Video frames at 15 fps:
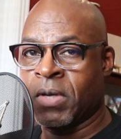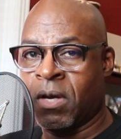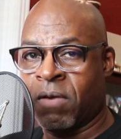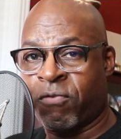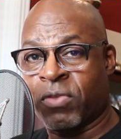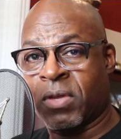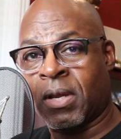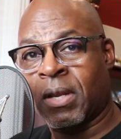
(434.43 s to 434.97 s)

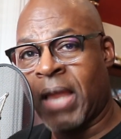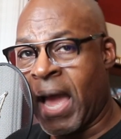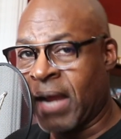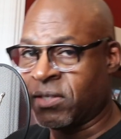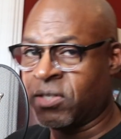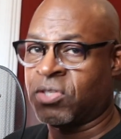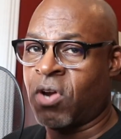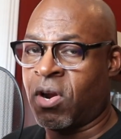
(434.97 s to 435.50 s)
for the clock
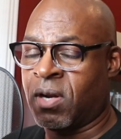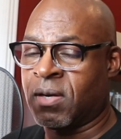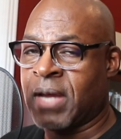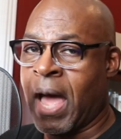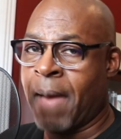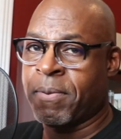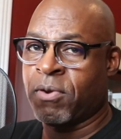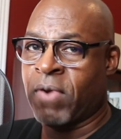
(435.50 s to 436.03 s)
to start on
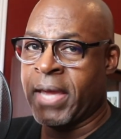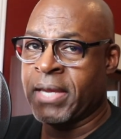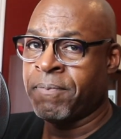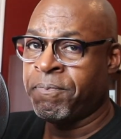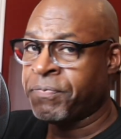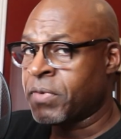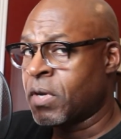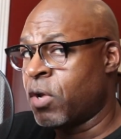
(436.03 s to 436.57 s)
copyright
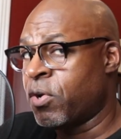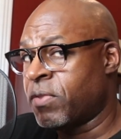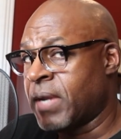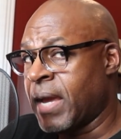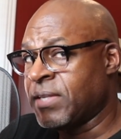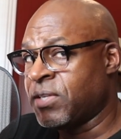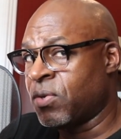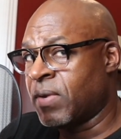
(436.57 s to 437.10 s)
under the
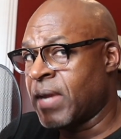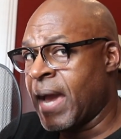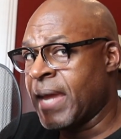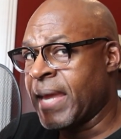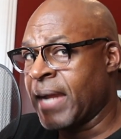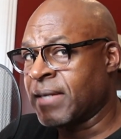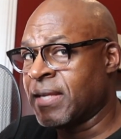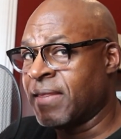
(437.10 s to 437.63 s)
1909
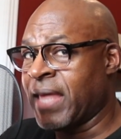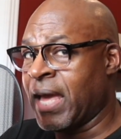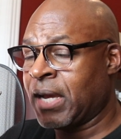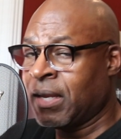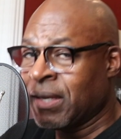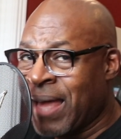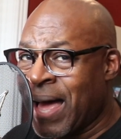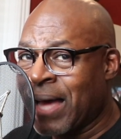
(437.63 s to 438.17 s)
Act. And that
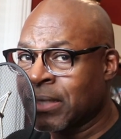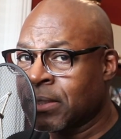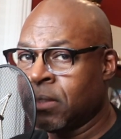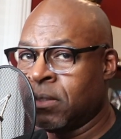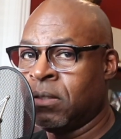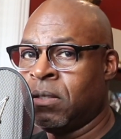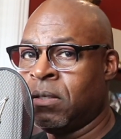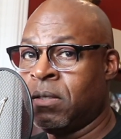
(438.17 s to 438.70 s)
clock,
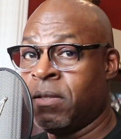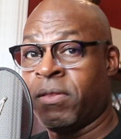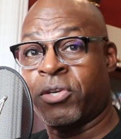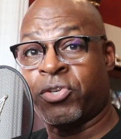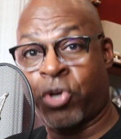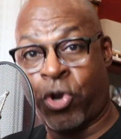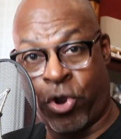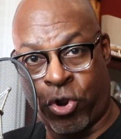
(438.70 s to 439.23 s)
the
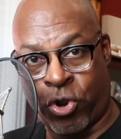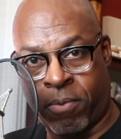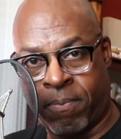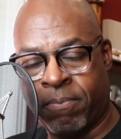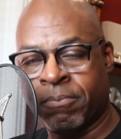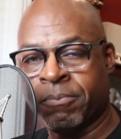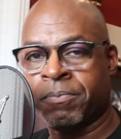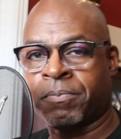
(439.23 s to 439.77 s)
term,